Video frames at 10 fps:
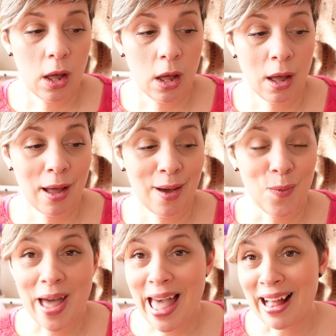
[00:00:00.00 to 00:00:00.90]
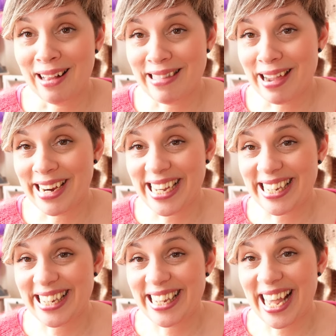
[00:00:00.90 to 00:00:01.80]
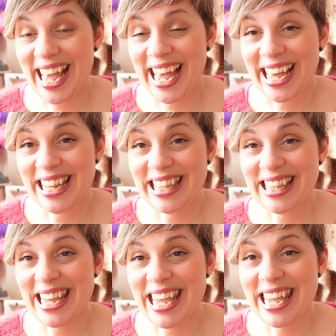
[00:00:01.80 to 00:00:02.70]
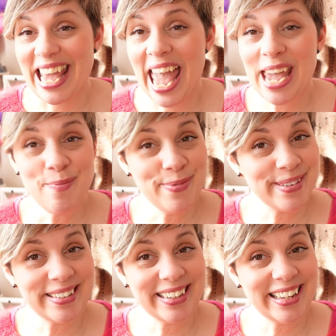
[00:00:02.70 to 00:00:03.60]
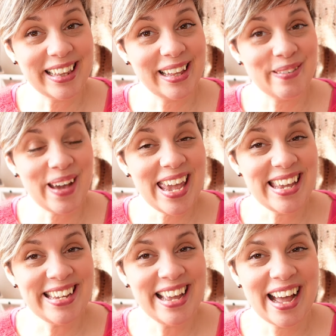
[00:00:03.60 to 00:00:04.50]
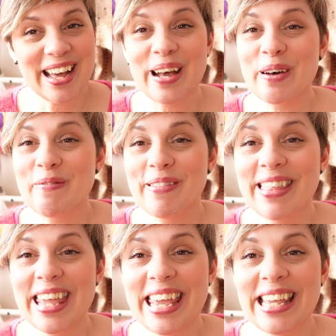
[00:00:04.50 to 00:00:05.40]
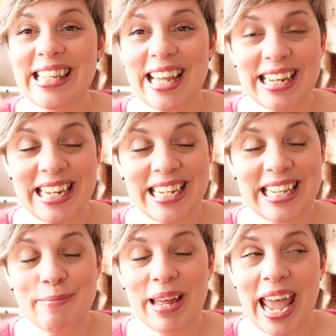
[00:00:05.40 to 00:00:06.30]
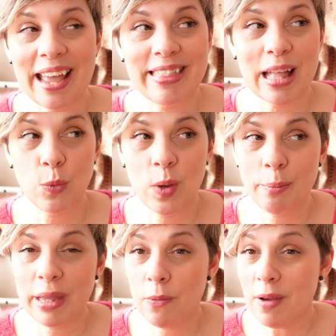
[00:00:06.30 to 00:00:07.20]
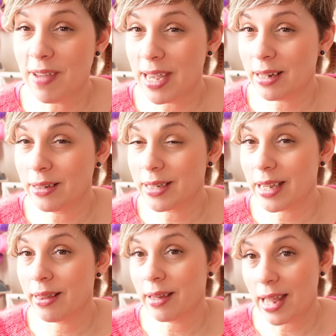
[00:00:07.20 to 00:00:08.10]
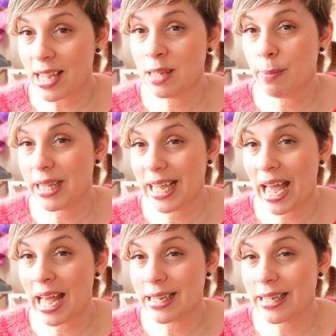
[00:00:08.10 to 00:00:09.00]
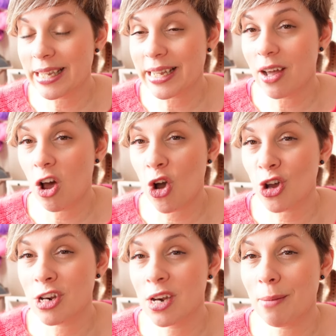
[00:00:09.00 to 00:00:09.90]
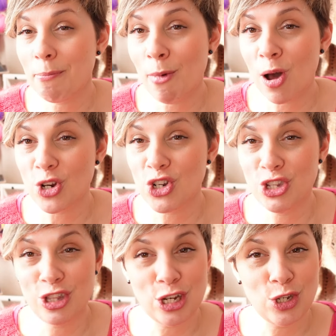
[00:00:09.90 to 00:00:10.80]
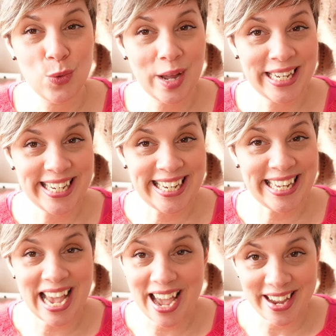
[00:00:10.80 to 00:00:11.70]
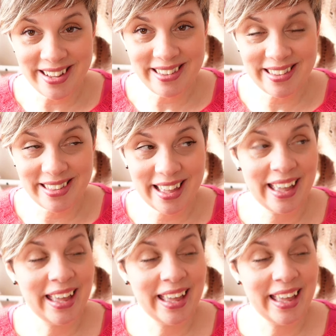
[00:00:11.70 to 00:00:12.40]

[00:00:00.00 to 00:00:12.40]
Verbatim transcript: Well, there is the April colorway of the Sucknisses Almanac that will be revealed in the next podcast on March the 29th.